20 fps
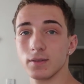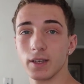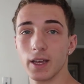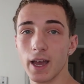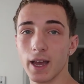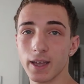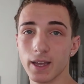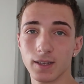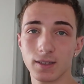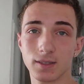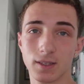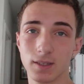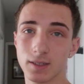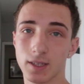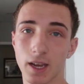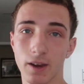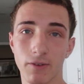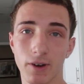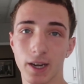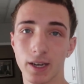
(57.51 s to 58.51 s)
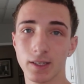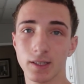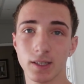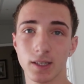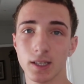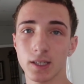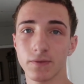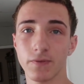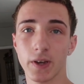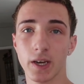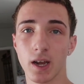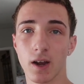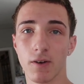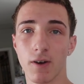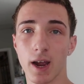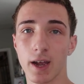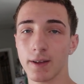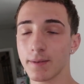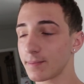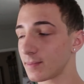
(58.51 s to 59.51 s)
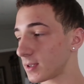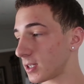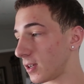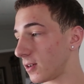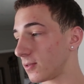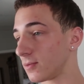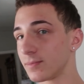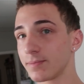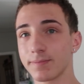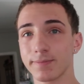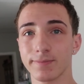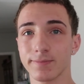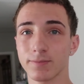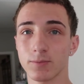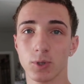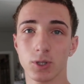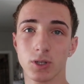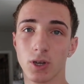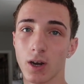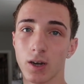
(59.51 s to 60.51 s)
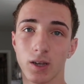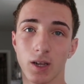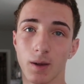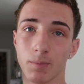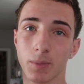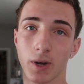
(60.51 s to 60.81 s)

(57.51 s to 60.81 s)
yeah, I guess let's get right into this video, right? So we're starting it